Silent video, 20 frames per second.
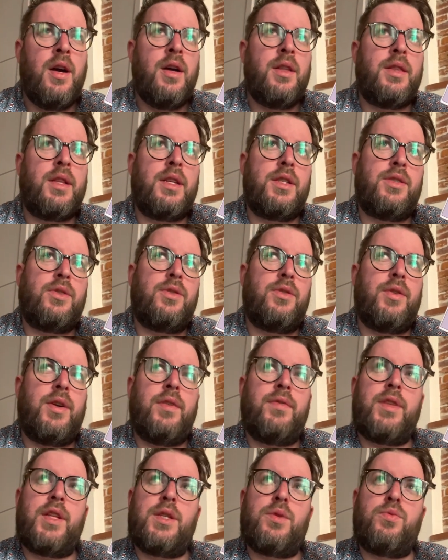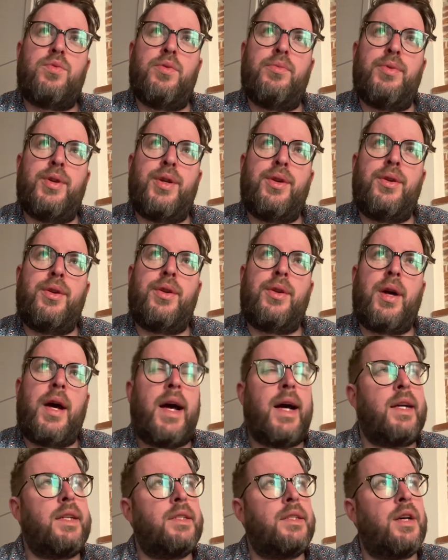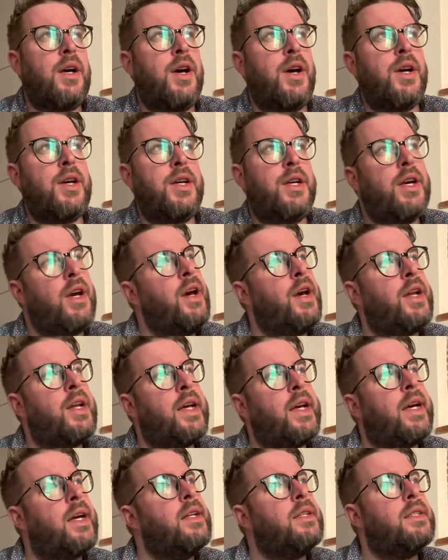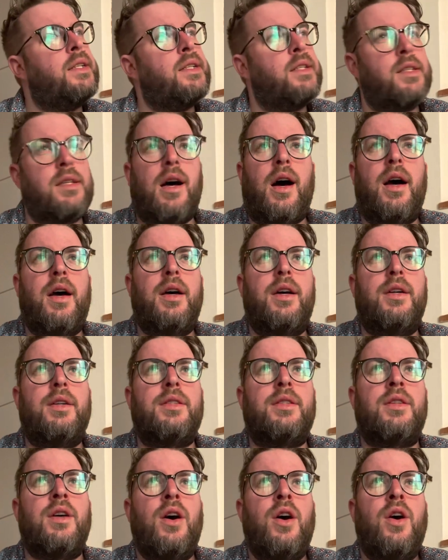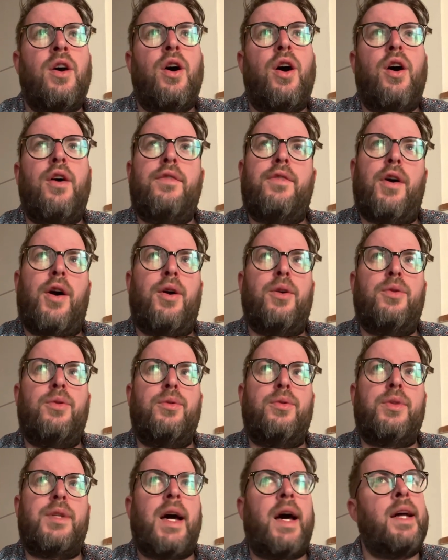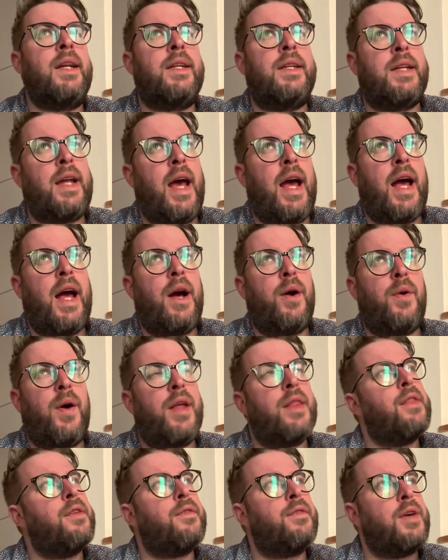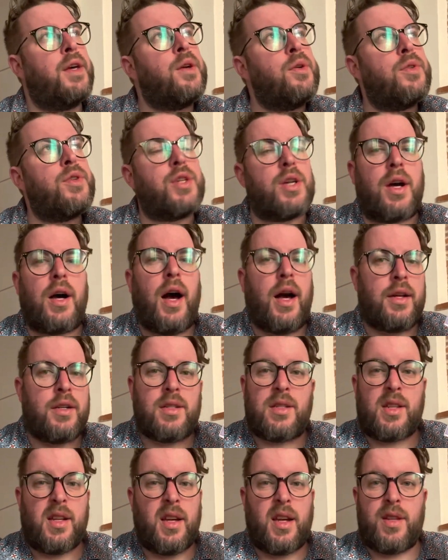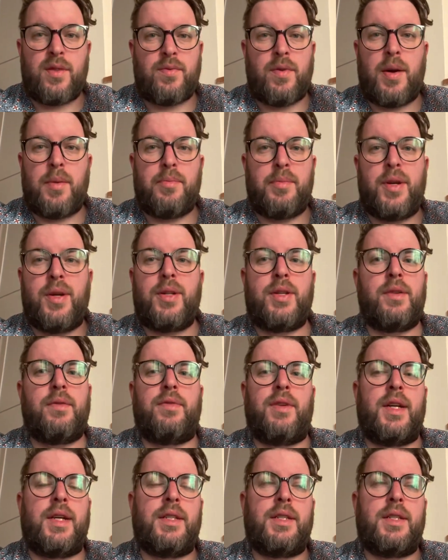this story of this woman and her yearning and desires of old and now and the future, I just think is written beautifully.